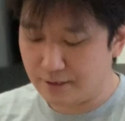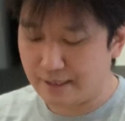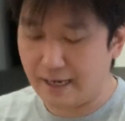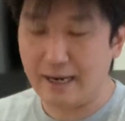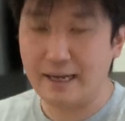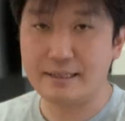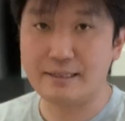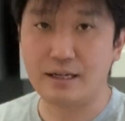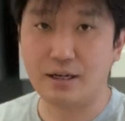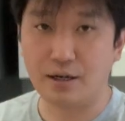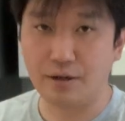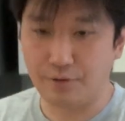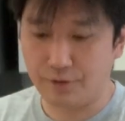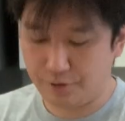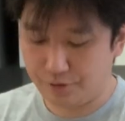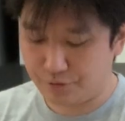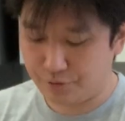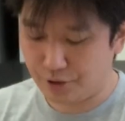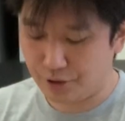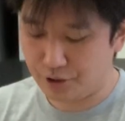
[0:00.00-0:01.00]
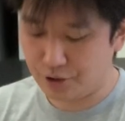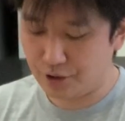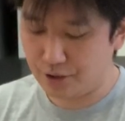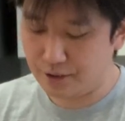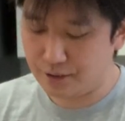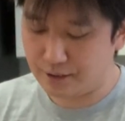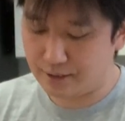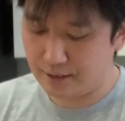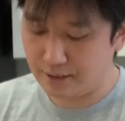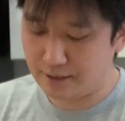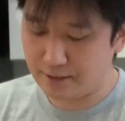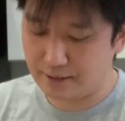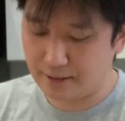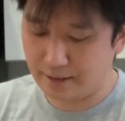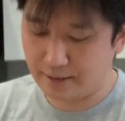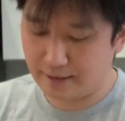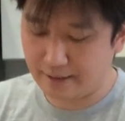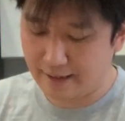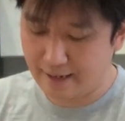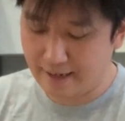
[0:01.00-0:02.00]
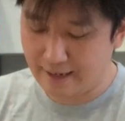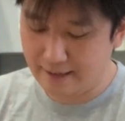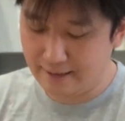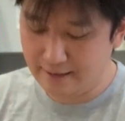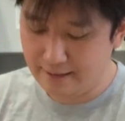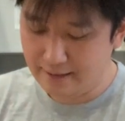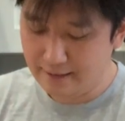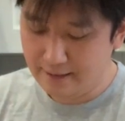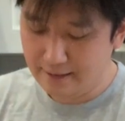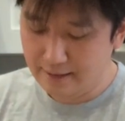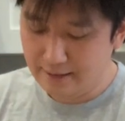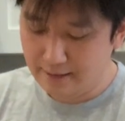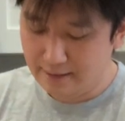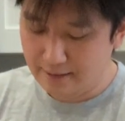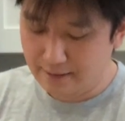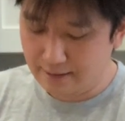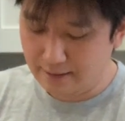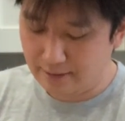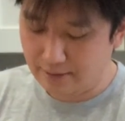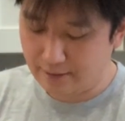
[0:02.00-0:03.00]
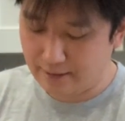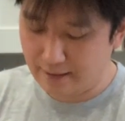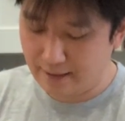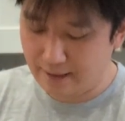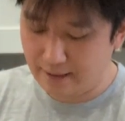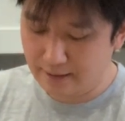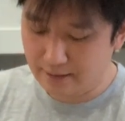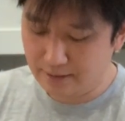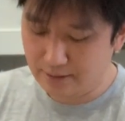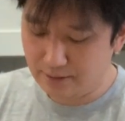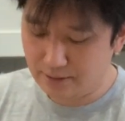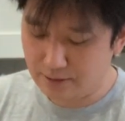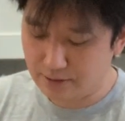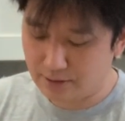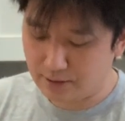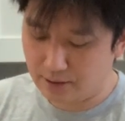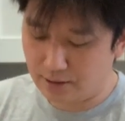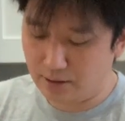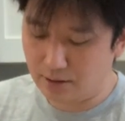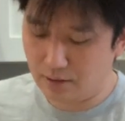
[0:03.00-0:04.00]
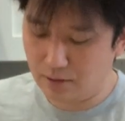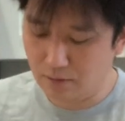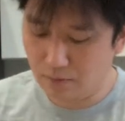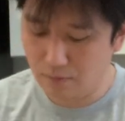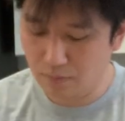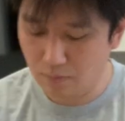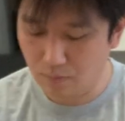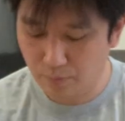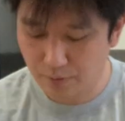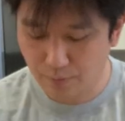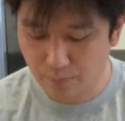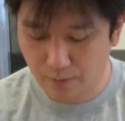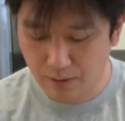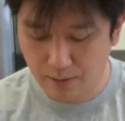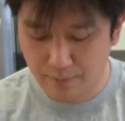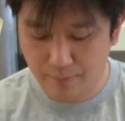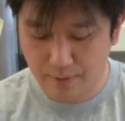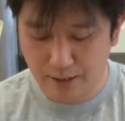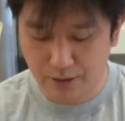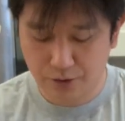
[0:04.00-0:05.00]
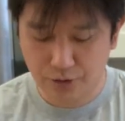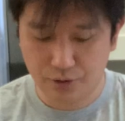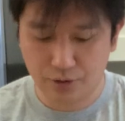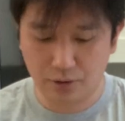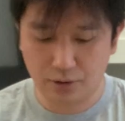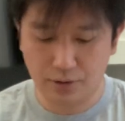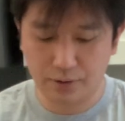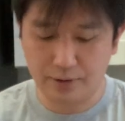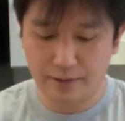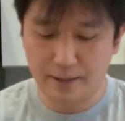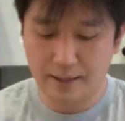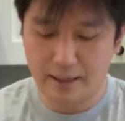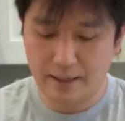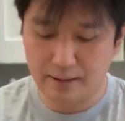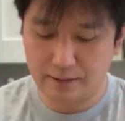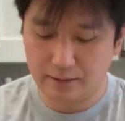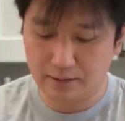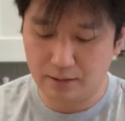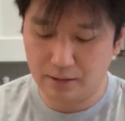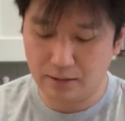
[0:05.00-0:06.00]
dietary restrictions, things like that. Okay, so we want to make sure that